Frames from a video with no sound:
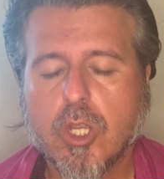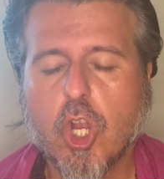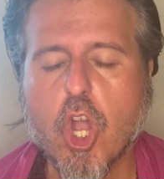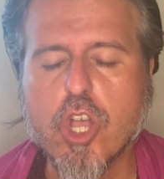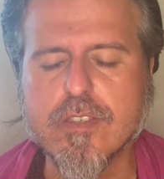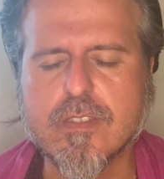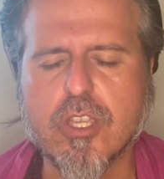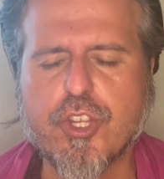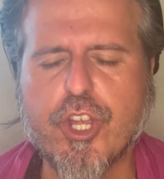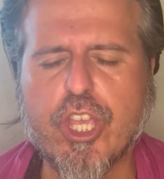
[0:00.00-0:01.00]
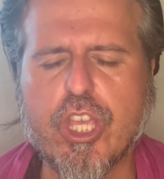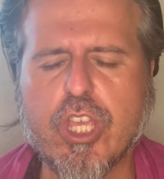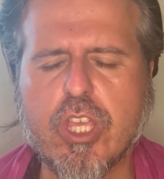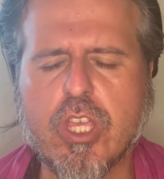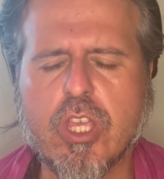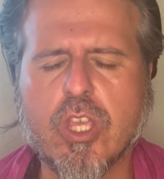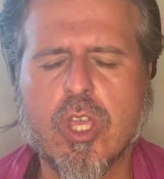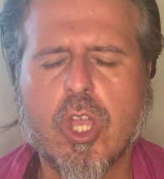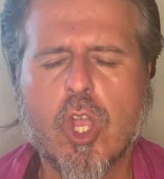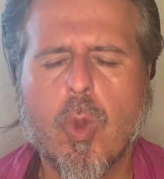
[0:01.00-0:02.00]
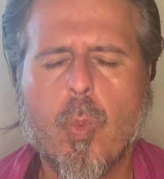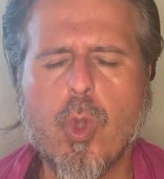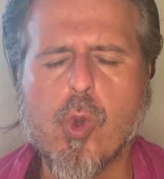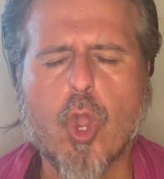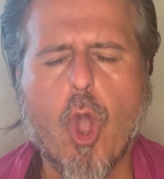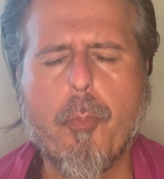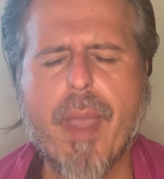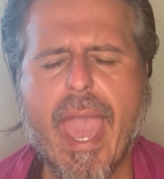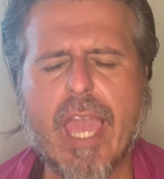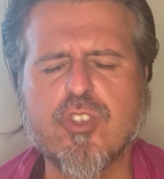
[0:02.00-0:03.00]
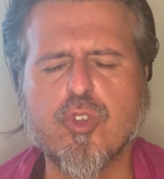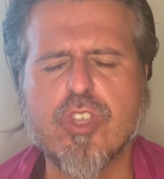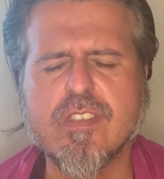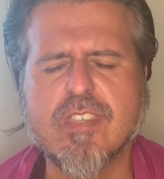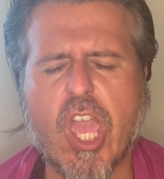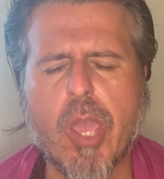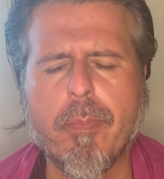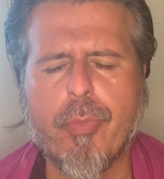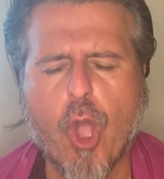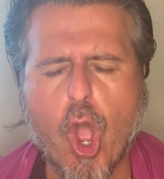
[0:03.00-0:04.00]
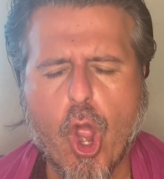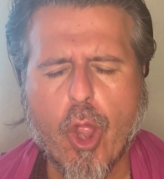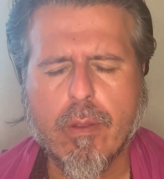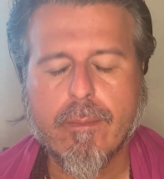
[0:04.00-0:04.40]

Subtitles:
constantly we will go back to the same door.